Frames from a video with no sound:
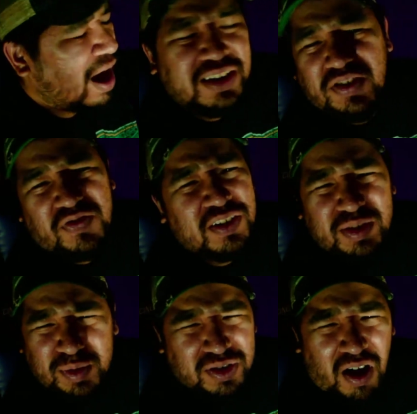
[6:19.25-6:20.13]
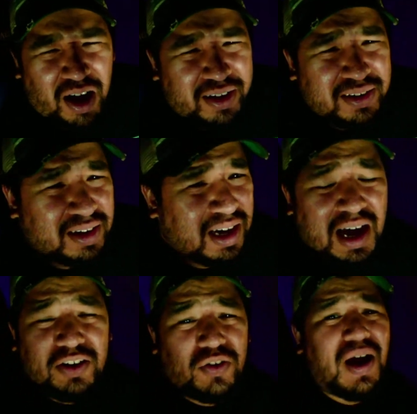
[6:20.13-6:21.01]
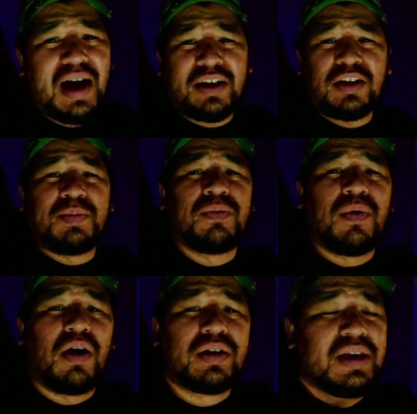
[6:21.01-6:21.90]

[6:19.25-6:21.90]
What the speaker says: I just felt it was odd. I don't know. I could be wrong.